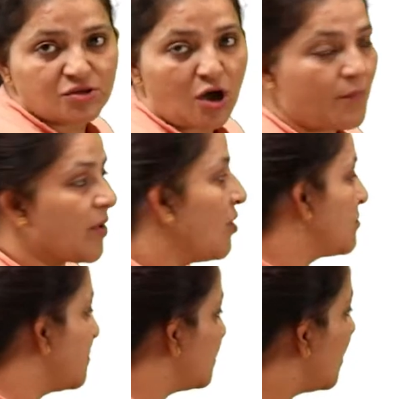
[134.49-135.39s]
copper
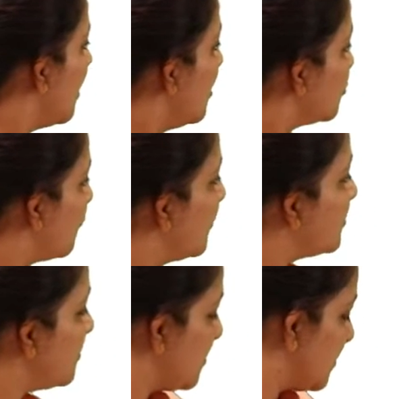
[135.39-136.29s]
losses. So,
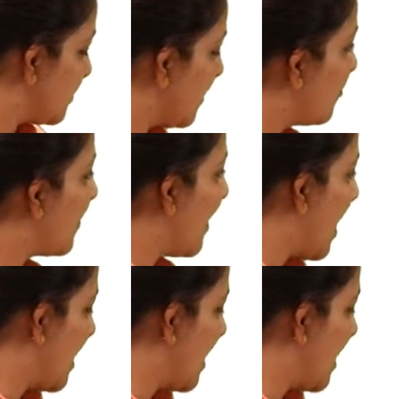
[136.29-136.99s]
which this is given by